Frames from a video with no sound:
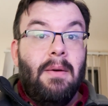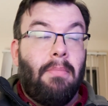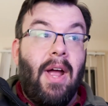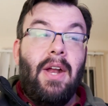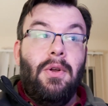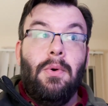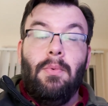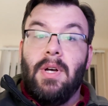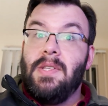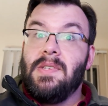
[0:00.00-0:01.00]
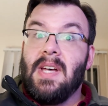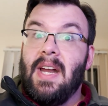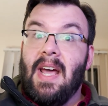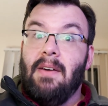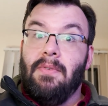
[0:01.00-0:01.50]
Brand new ones
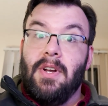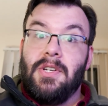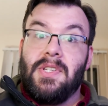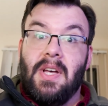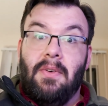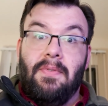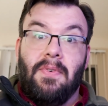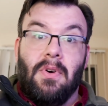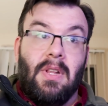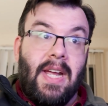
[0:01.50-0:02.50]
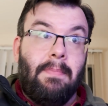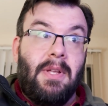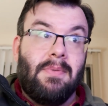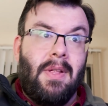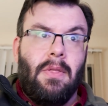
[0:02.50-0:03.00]
on average sell for like
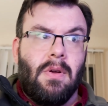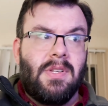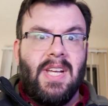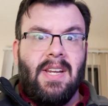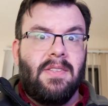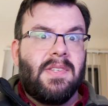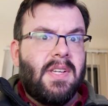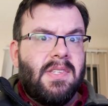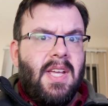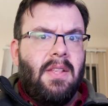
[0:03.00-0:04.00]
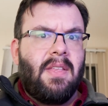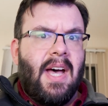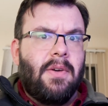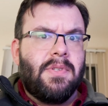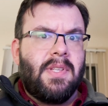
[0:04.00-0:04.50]
between $13,000 and
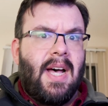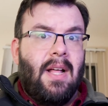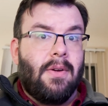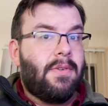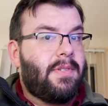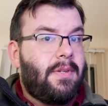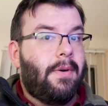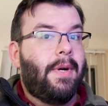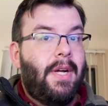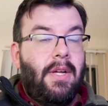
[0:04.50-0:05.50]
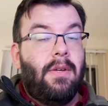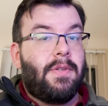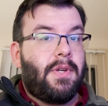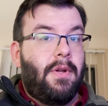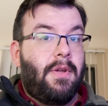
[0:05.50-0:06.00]
$16,000. So
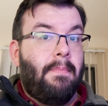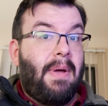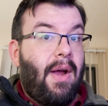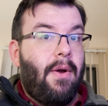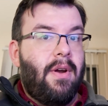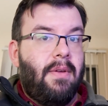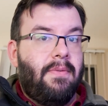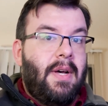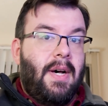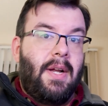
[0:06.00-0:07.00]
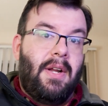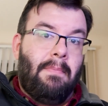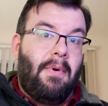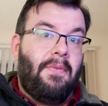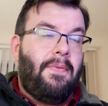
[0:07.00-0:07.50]
there's a good comparative
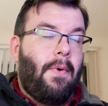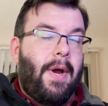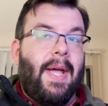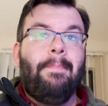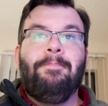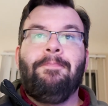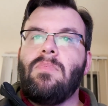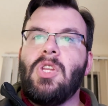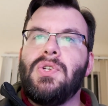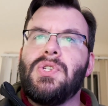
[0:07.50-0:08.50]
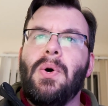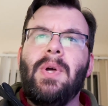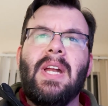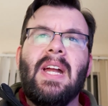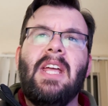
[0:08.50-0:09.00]
number for you. So
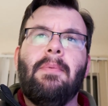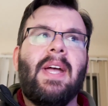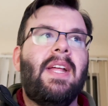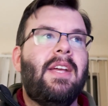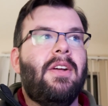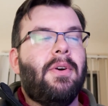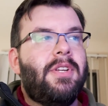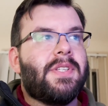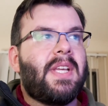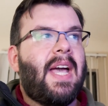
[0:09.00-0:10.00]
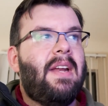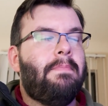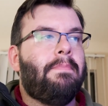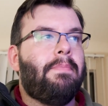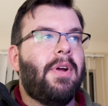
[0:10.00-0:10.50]
at any rate, just kind
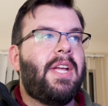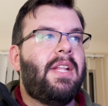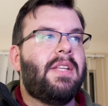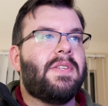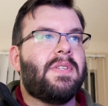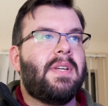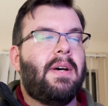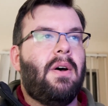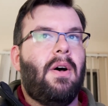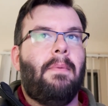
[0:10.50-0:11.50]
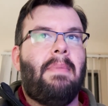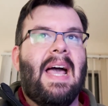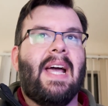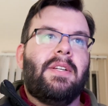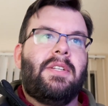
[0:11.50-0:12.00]
of bringing this all
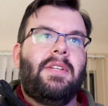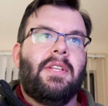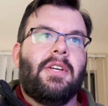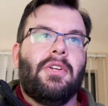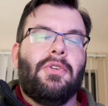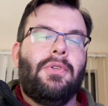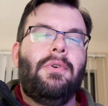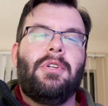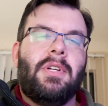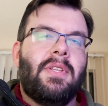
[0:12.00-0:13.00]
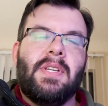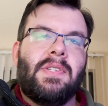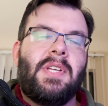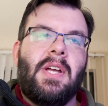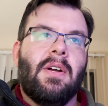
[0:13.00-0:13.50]
back to the conclusion of
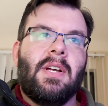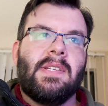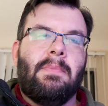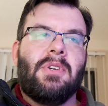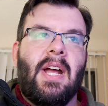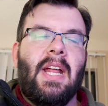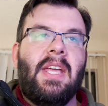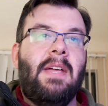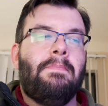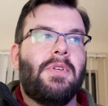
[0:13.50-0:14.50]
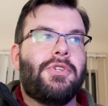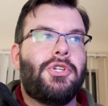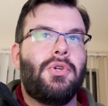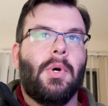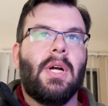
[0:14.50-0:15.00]
this here, because I'm trying to keep this
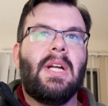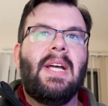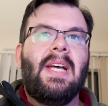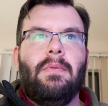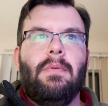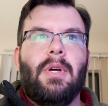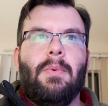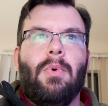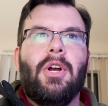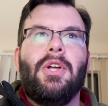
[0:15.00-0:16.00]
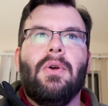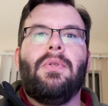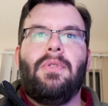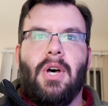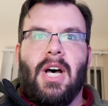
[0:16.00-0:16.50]
short. What are your
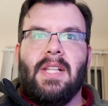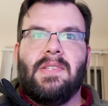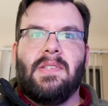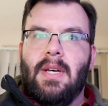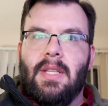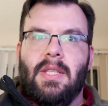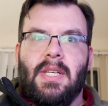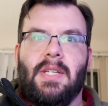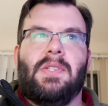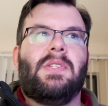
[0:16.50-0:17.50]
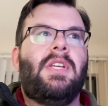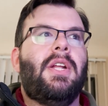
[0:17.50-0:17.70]
thoughts on this?